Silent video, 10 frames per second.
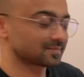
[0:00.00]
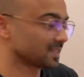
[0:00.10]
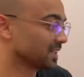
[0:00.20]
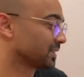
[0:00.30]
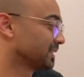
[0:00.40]

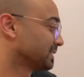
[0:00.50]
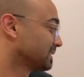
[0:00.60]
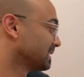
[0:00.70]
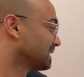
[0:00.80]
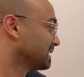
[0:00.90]
Okay.
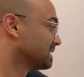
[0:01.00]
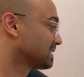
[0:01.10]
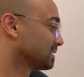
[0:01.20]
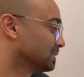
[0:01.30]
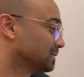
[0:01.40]

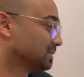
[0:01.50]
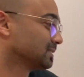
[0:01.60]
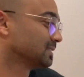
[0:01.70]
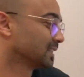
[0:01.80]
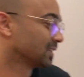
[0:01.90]
So
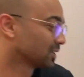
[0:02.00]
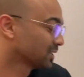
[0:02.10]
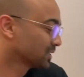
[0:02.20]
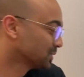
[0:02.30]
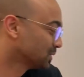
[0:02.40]
in
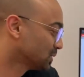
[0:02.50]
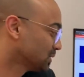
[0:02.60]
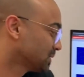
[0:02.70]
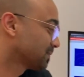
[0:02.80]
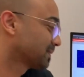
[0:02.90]
order to
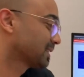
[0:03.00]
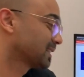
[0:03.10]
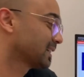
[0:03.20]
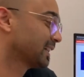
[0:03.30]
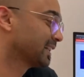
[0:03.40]

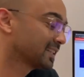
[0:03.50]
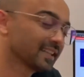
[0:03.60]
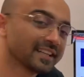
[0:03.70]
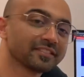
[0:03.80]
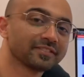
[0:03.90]
get
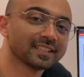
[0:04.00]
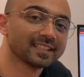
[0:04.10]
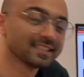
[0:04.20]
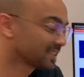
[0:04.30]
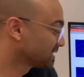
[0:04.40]

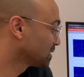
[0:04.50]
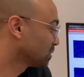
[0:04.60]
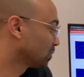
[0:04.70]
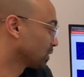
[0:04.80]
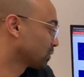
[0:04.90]
interference,
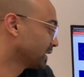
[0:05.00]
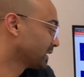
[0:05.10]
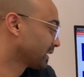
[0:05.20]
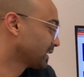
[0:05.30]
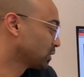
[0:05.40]
what we
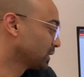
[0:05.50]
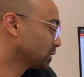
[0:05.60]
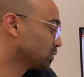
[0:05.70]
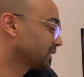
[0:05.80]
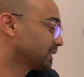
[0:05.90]
try
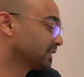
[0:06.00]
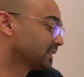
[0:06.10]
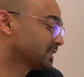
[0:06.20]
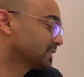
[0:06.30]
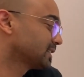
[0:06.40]
doing over here
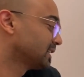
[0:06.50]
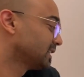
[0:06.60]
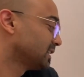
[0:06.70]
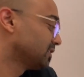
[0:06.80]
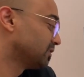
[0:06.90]
is
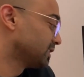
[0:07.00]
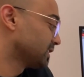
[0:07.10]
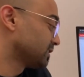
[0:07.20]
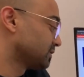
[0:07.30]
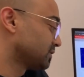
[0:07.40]
we
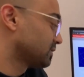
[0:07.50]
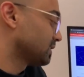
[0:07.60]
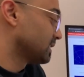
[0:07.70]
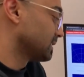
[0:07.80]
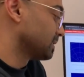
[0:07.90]
have
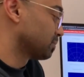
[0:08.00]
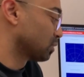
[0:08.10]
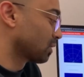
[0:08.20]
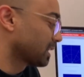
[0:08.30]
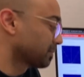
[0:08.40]

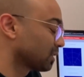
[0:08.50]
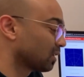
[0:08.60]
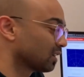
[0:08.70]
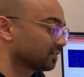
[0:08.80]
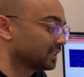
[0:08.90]
programmed
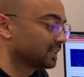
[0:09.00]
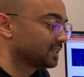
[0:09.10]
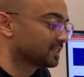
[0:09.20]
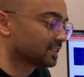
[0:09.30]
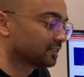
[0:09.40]
all of
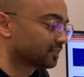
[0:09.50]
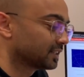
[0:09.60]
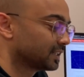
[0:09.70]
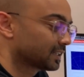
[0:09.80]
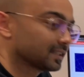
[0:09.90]
these different